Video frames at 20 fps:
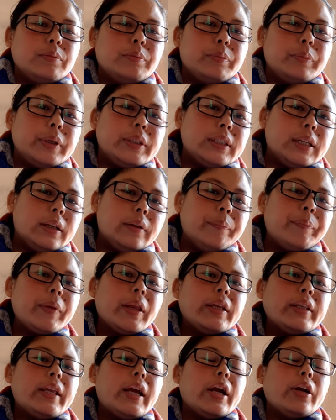
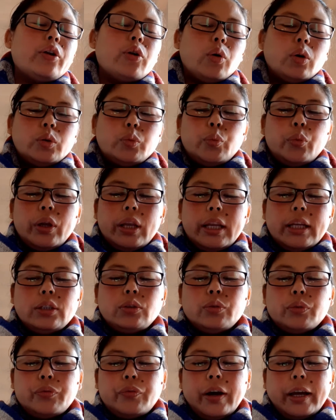Britain, they are not willing
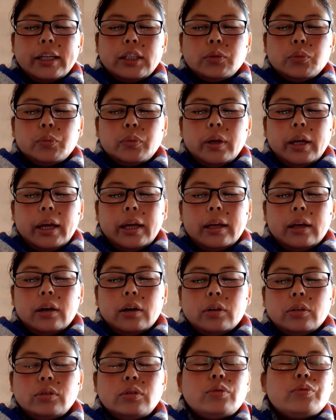to fight
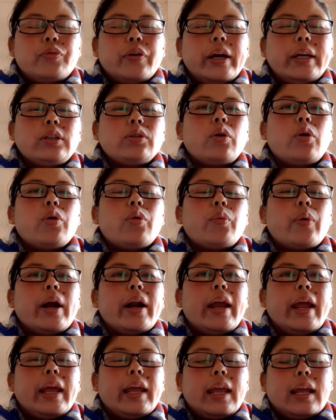or
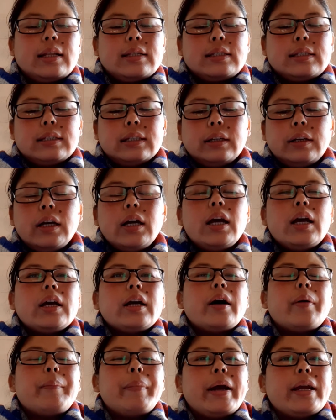war against the
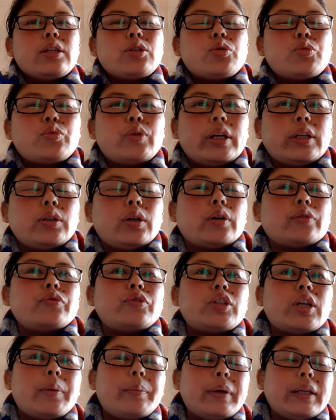combined strength of
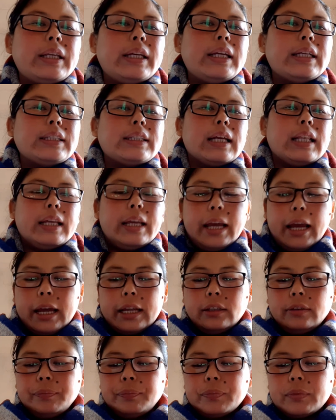Germany, Italy,
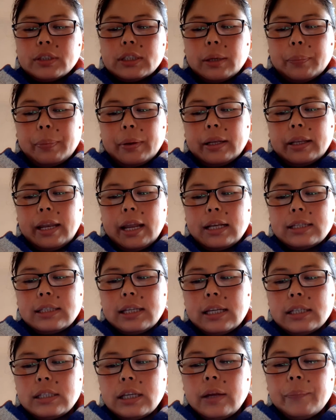and Japan. Next
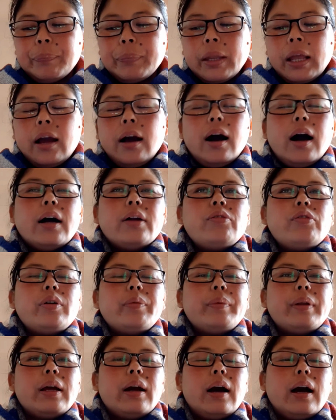is
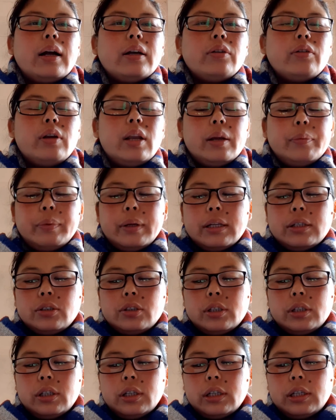
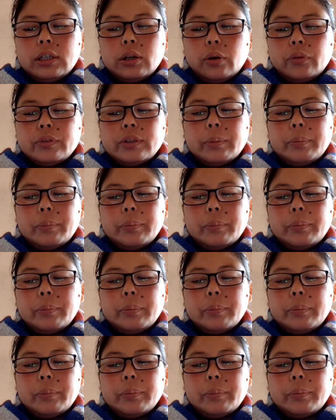unreliability of the